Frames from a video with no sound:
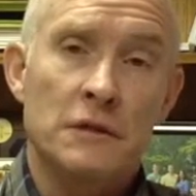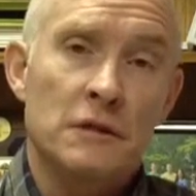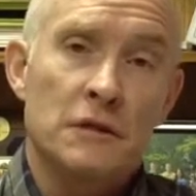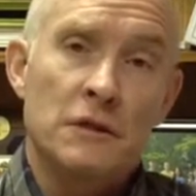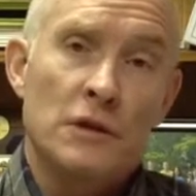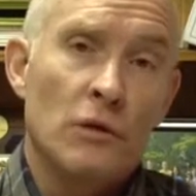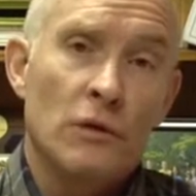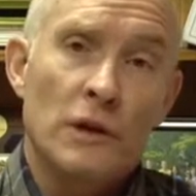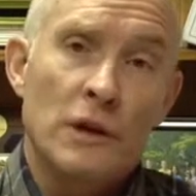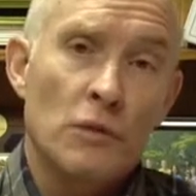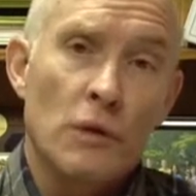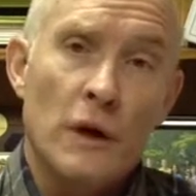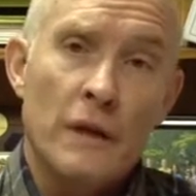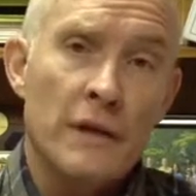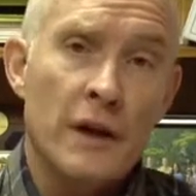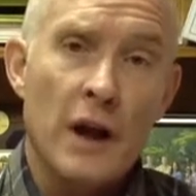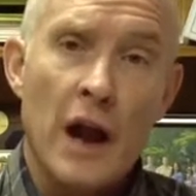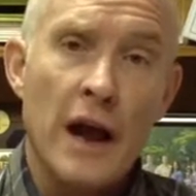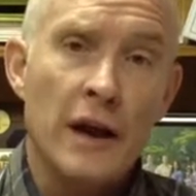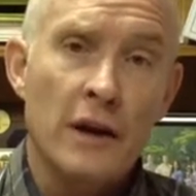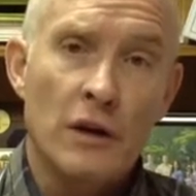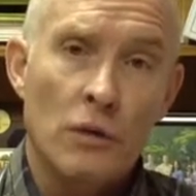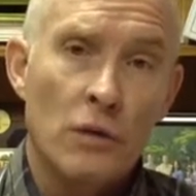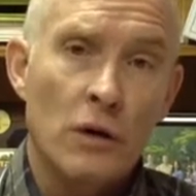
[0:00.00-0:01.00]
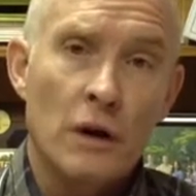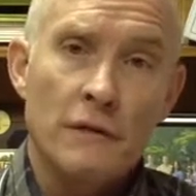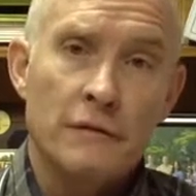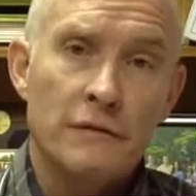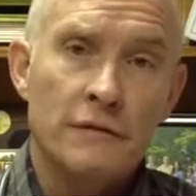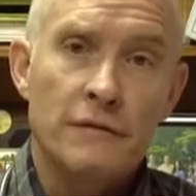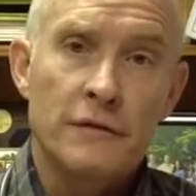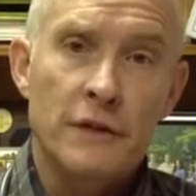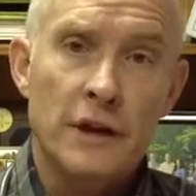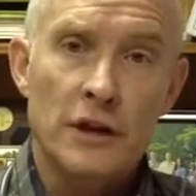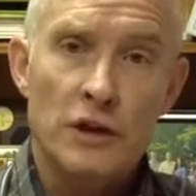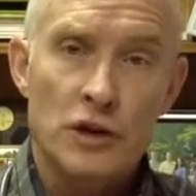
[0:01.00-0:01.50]
the only one that I know
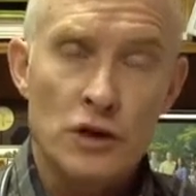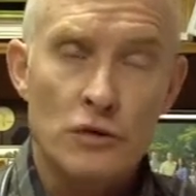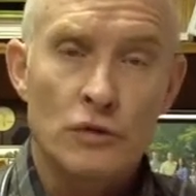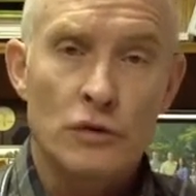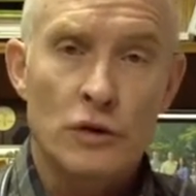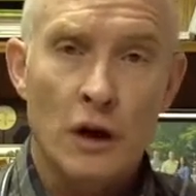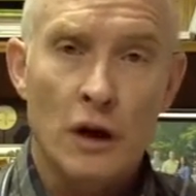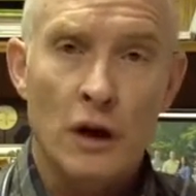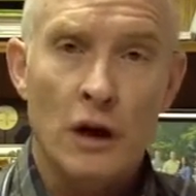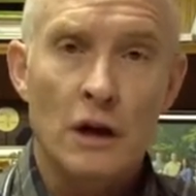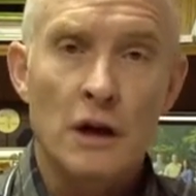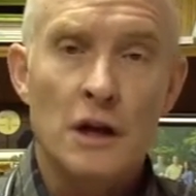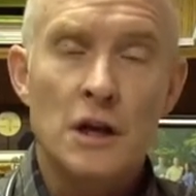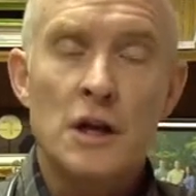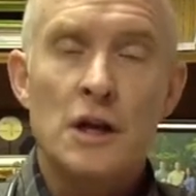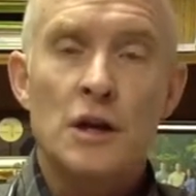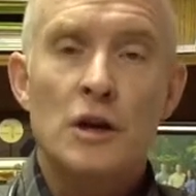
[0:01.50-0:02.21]
of in Utah.